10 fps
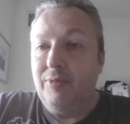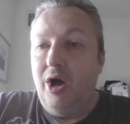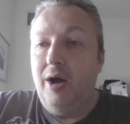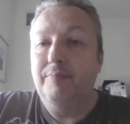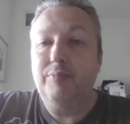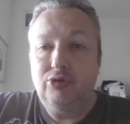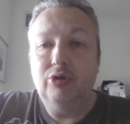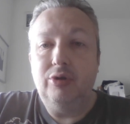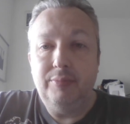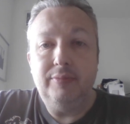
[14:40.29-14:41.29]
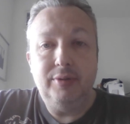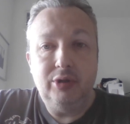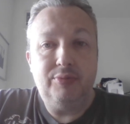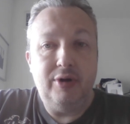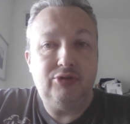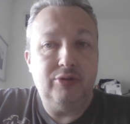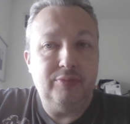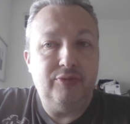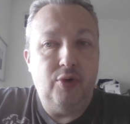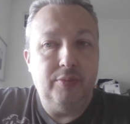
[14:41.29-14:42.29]
Um, but so, but Billy Preston
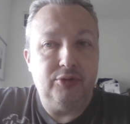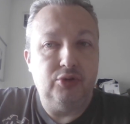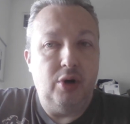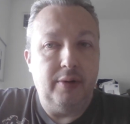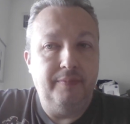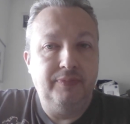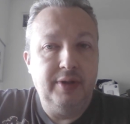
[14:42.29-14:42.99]
performed the song